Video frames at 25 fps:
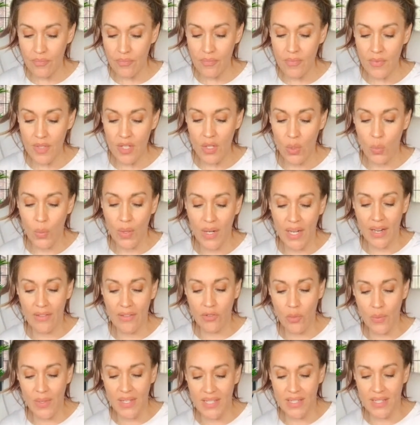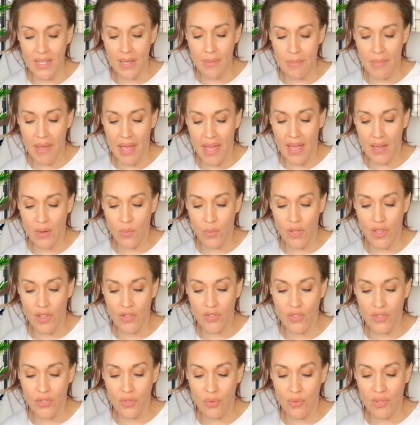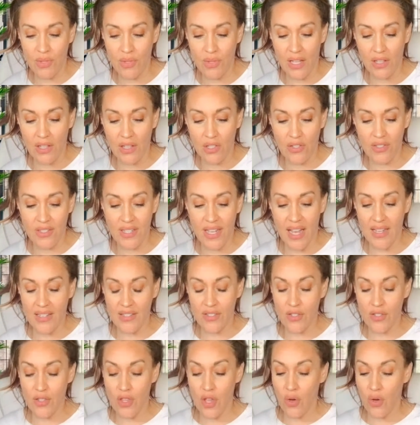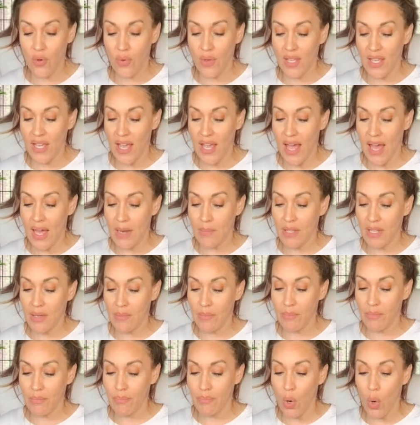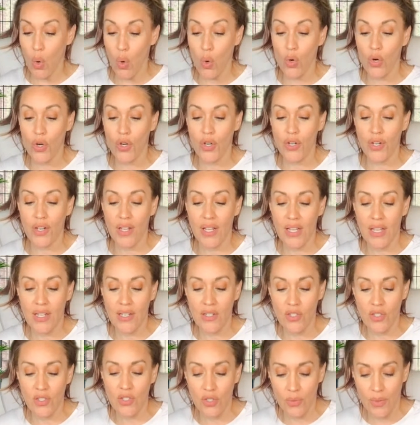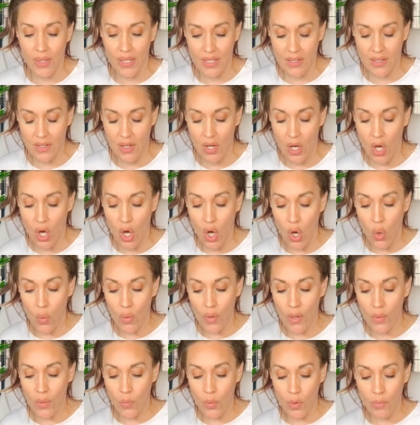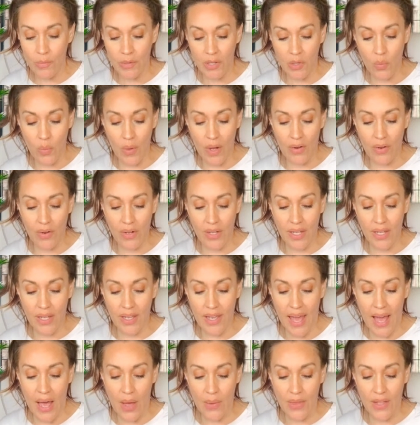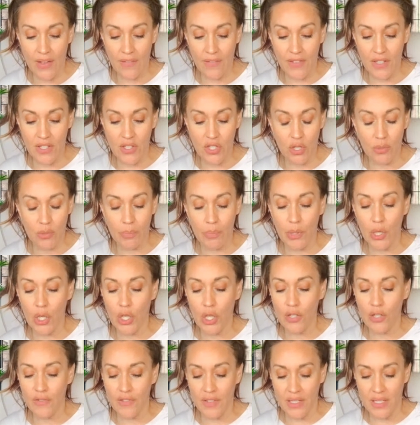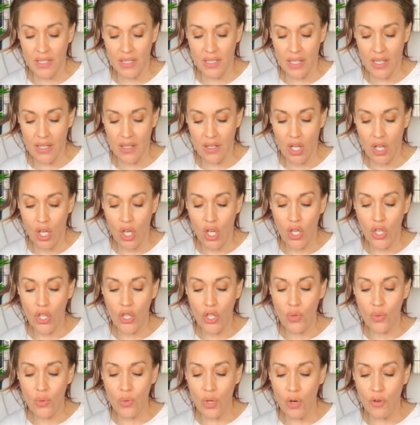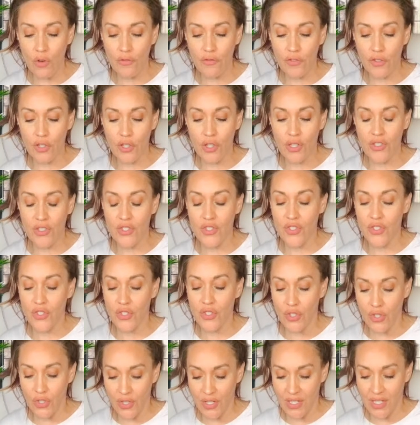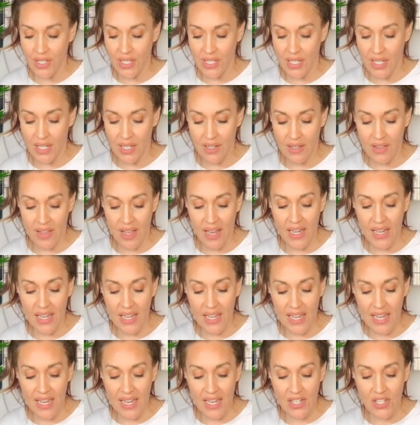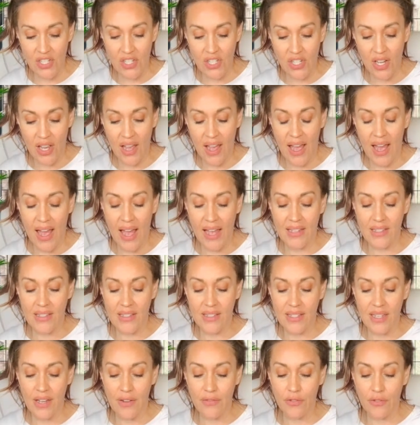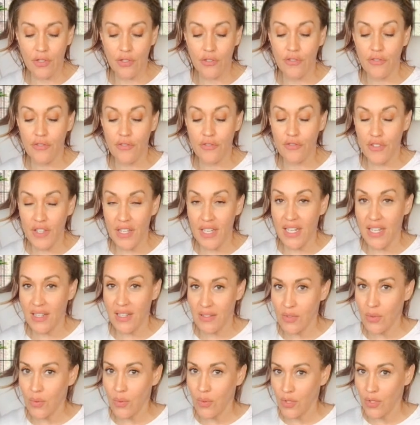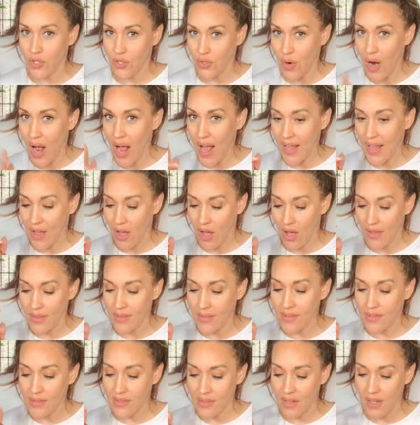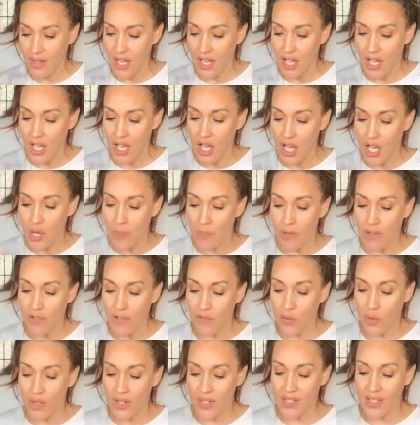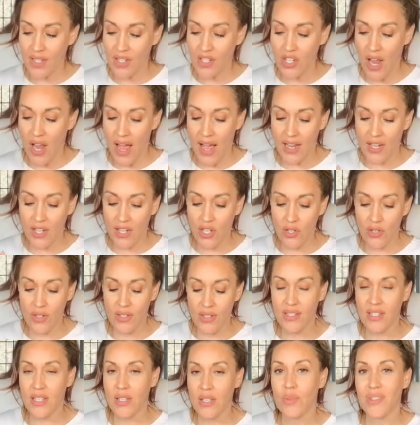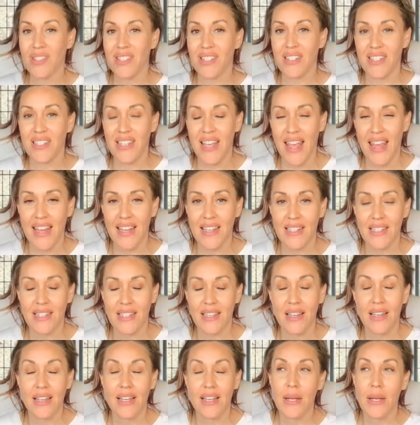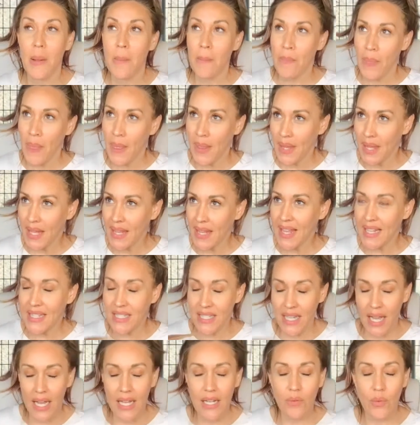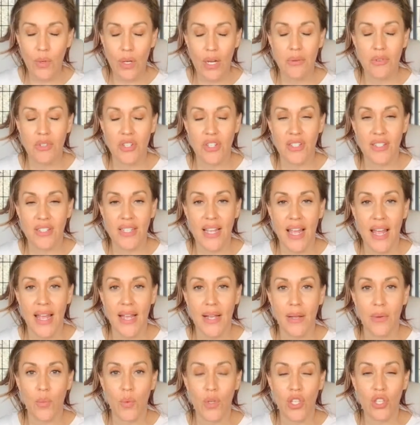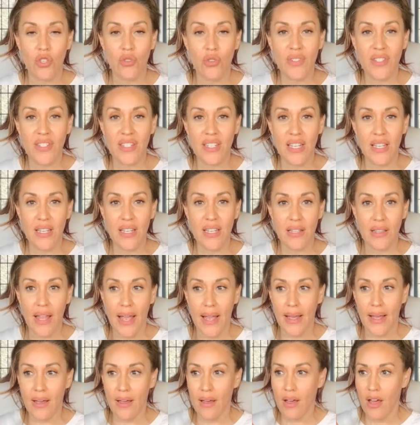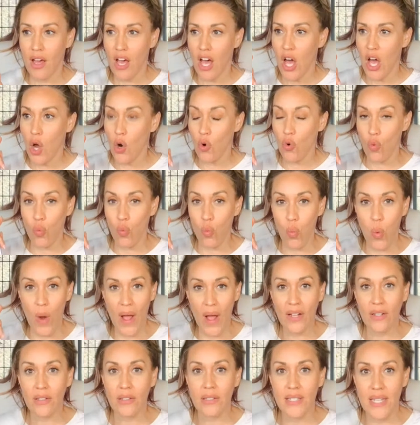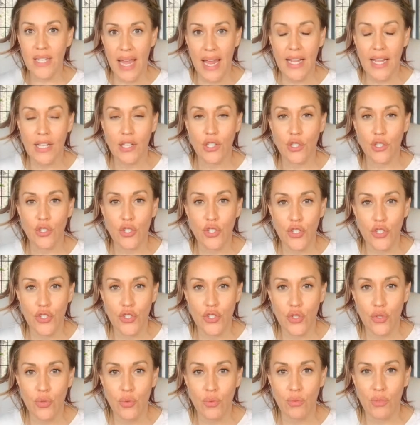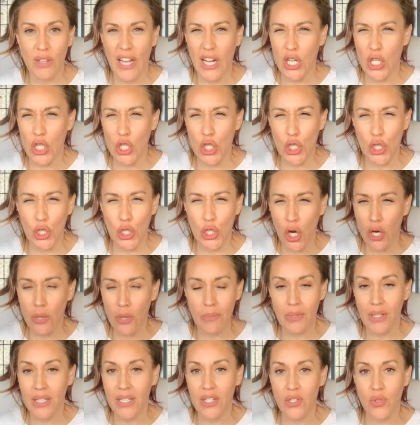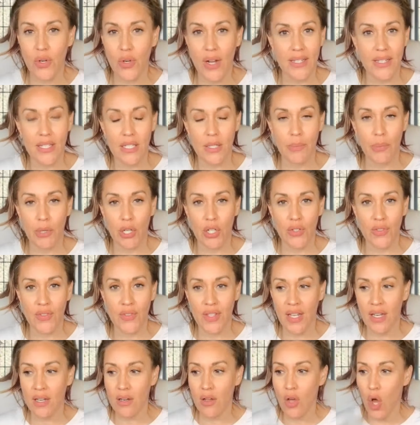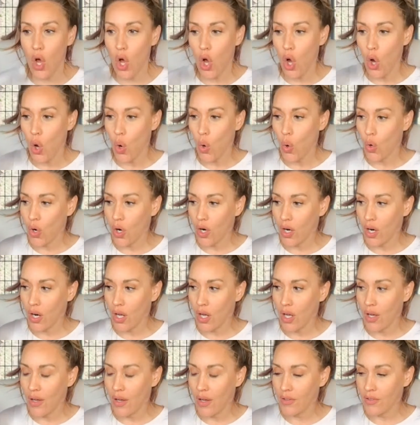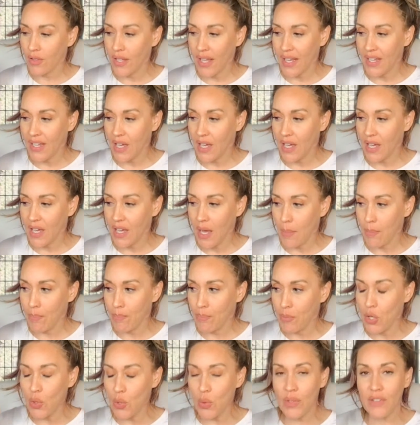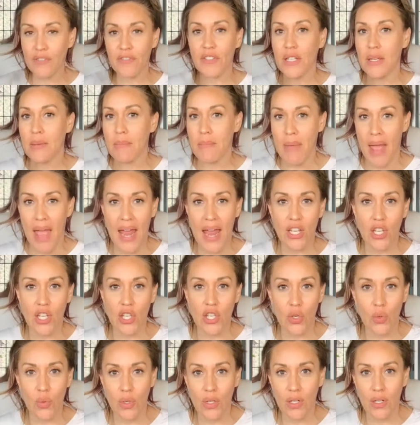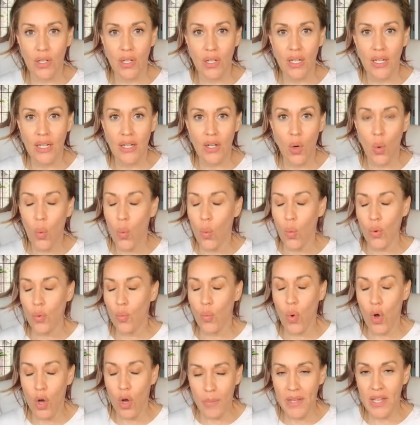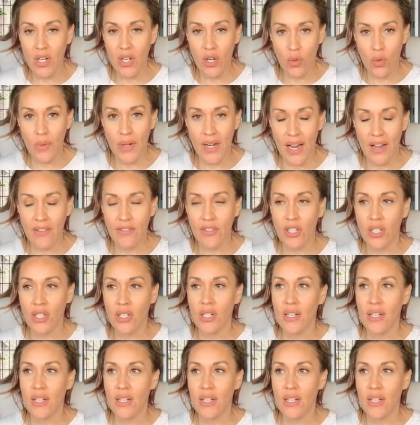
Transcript: Whenever we see a man with a suit that looks as though he had been poured into it, or a woman wearing a gown that fits her perfectly, you know for certainty that each had several fittings or try-ons before such accuracy was attained. That's kind of what I was just saying. When you see like a well-tailored suit, like a sharply dressed person, or like a beautifully manicured woman or whatever,